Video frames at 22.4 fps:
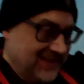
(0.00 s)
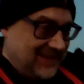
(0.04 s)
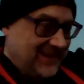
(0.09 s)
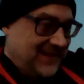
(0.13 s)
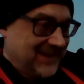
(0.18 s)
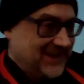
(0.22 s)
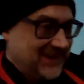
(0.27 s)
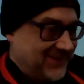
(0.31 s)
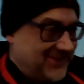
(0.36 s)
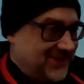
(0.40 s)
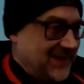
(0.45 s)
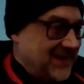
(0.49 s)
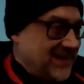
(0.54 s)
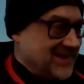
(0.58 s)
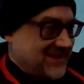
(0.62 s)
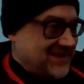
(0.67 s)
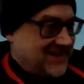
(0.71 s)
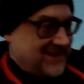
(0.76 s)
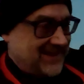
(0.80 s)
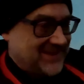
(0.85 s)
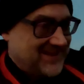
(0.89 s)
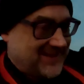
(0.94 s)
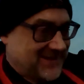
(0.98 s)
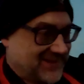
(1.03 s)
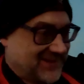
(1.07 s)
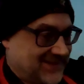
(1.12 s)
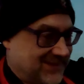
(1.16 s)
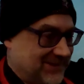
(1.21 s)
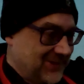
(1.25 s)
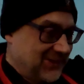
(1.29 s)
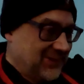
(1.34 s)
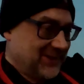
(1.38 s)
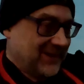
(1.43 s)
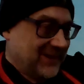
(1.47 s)
And the reason it
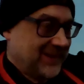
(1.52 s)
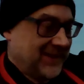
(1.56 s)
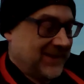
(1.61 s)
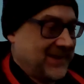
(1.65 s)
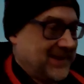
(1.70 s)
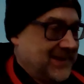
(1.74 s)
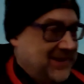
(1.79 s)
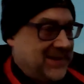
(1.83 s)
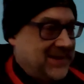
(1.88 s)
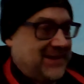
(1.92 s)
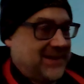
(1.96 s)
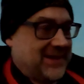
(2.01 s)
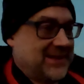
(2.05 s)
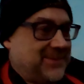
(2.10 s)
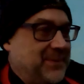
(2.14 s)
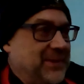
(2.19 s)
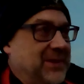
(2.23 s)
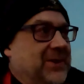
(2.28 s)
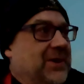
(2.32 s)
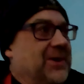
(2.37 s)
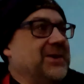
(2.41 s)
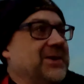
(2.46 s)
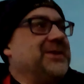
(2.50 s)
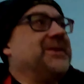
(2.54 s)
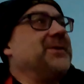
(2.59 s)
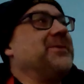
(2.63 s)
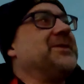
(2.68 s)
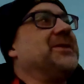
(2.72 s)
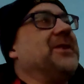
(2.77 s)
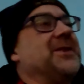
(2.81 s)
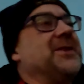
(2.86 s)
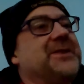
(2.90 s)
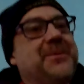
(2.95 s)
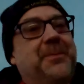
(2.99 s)
stunk is because there
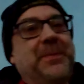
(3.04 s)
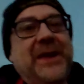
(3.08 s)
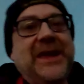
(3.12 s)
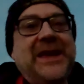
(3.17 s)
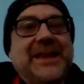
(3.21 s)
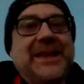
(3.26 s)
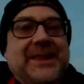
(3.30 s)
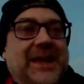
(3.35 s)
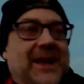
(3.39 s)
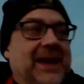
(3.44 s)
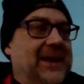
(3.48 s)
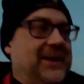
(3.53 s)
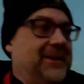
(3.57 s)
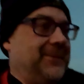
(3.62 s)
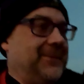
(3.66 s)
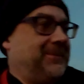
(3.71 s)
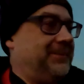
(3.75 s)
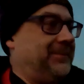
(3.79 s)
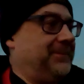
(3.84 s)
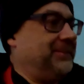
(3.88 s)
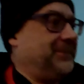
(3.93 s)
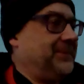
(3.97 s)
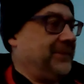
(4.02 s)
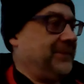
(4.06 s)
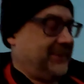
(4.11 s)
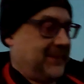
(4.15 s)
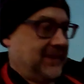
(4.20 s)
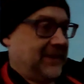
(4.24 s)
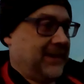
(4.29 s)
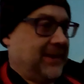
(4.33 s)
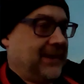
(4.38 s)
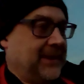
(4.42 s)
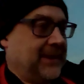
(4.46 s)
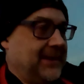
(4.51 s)
was lots of peat there.
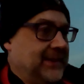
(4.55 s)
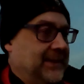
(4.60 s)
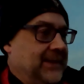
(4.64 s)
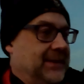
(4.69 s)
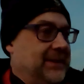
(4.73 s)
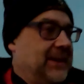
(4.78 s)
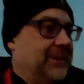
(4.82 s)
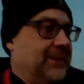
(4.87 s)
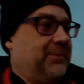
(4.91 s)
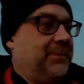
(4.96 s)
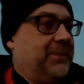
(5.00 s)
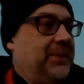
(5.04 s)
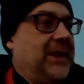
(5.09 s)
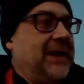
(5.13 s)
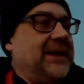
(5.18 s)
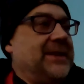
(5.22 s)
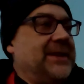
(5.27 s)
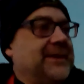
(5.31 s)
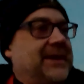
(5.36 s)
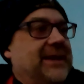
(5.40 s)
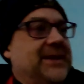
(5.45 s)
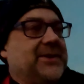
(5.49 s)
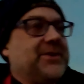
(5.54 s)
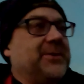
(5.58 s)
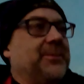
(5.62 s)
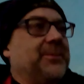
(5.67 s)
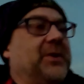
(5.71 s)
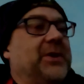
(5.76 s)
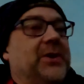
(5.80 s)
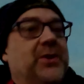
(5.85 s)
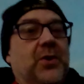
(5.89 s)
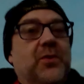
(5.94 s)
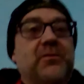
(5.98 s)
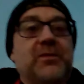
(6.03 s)
And peat is
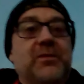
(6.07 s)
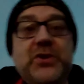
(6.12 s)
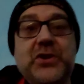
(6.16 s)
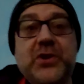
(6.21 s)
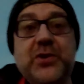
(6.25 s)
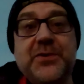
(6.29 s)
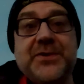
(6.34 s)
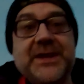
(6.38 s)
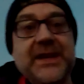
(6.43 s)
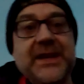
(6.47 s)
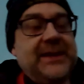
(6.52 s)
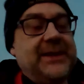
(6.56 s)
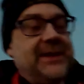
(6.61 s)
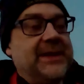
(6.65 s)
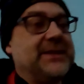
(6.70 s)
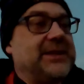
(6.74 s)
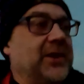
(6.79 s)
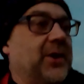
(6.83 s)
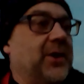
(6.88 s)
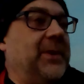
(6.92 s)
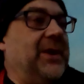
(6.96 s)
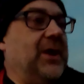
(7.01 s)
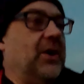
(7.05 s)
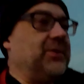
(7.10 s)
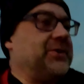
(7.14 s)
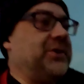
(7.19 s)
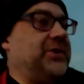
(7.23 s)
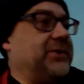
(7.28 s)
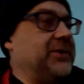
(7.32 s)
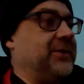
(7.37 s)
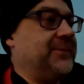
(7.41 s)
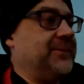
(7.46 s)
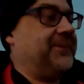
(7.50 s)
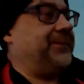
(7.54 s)
something called reducing. It's low in
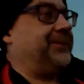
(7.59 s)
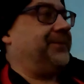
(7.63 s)
oxygen.